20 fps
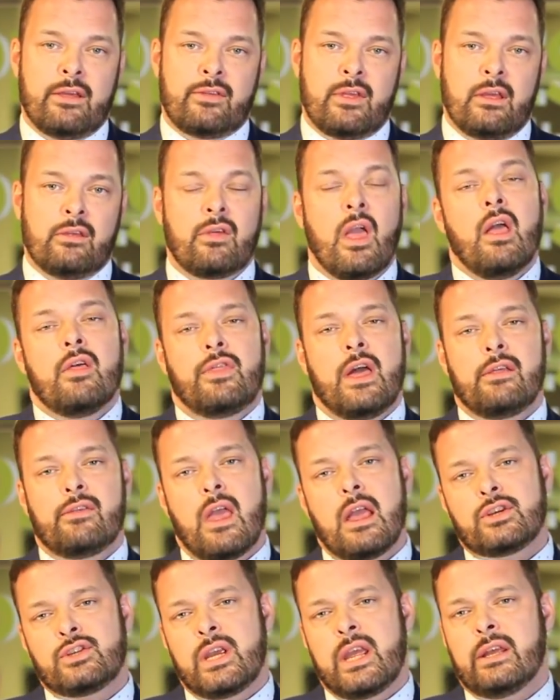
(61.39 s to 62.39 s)
listings, that's
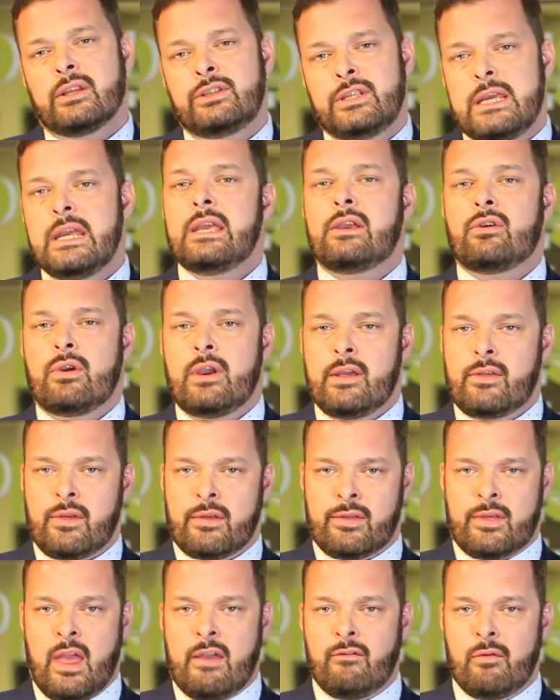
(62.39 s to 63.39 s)
actually a decrease
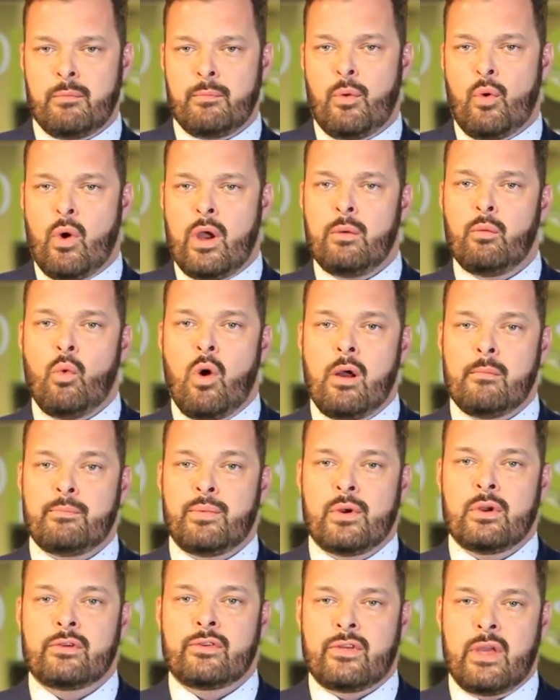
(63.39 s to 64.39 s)
of
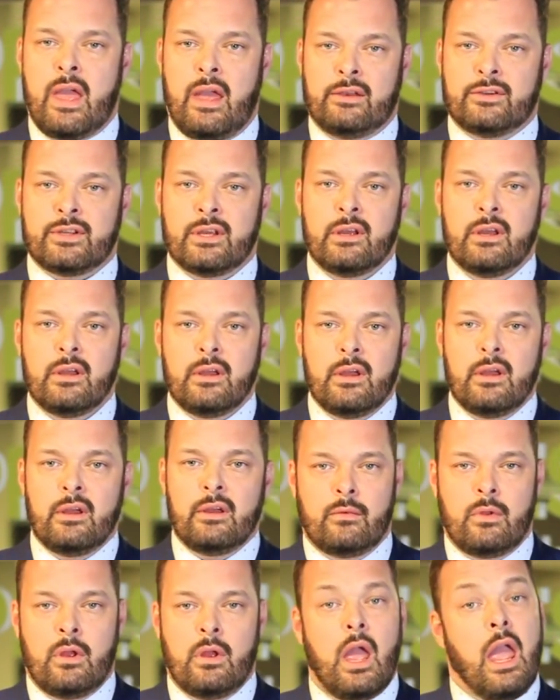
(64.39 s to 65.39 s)
7.1%.
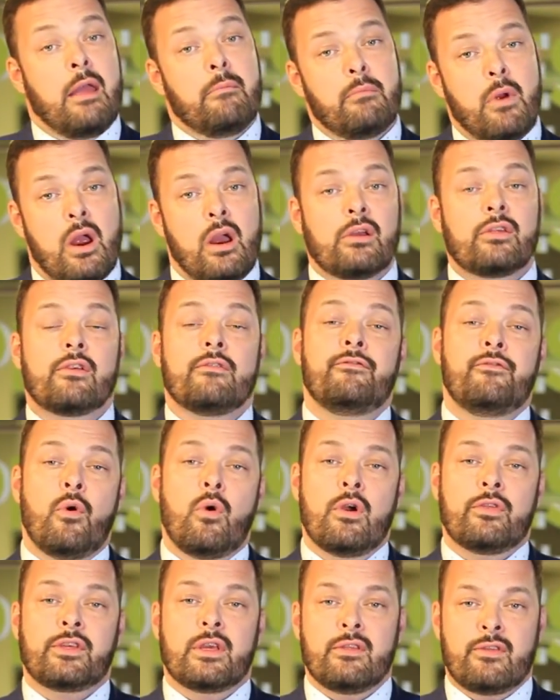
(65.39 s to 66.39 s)
And marks the
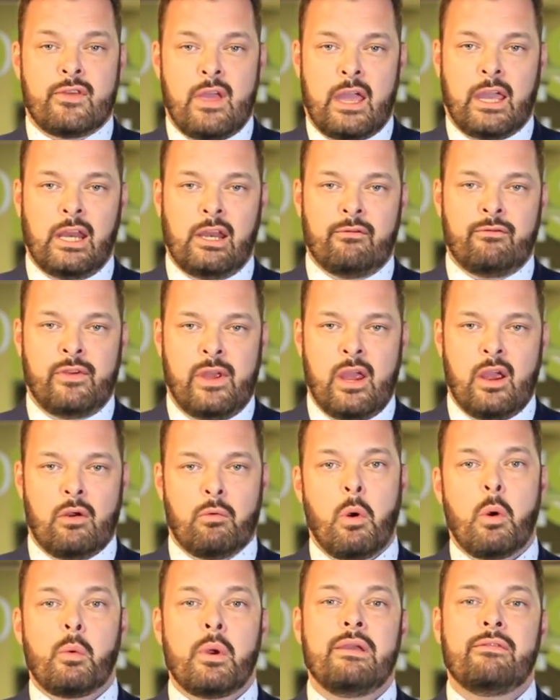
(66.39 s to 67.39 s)
4th consecutive year
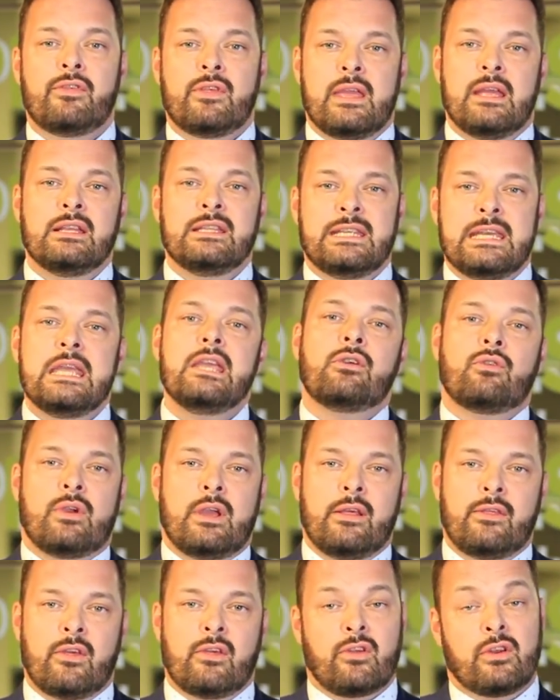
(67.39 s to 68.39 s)
where we've seen
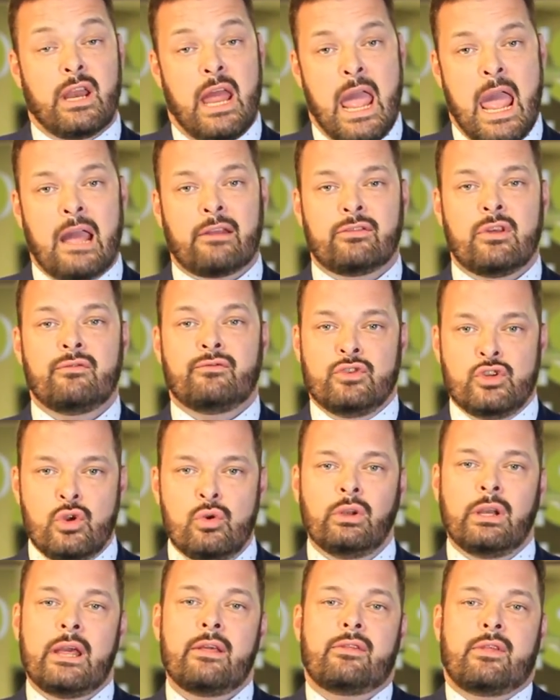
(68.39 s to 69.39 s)
decreases in active
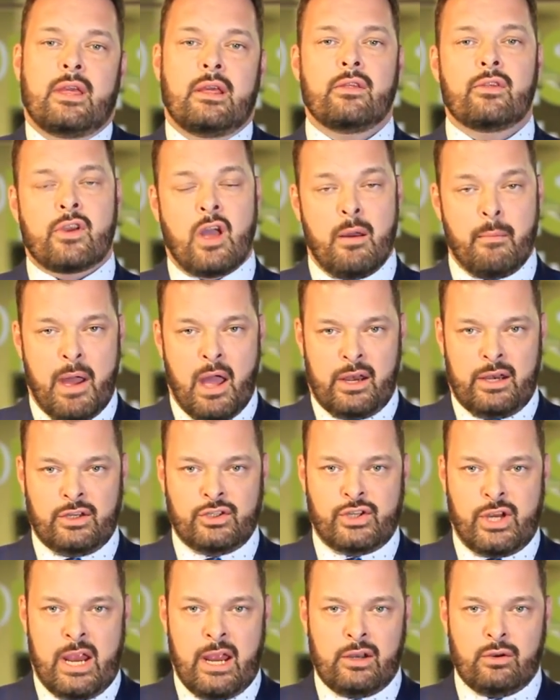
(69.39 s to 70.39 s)
new listings come on in
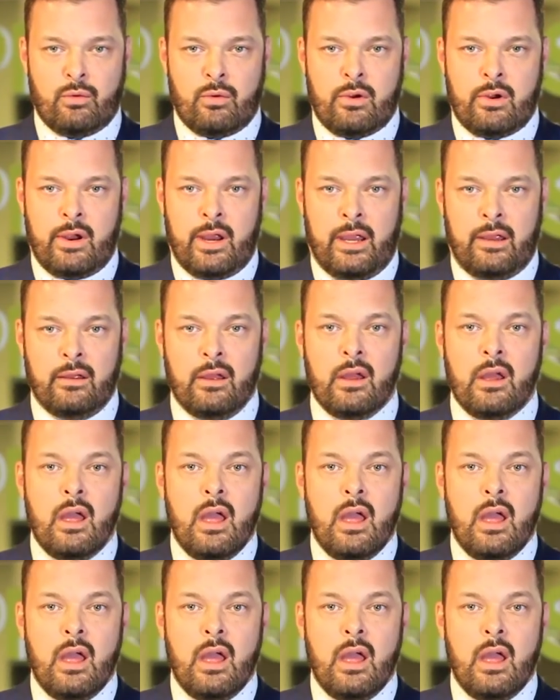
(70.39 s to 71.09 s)
January.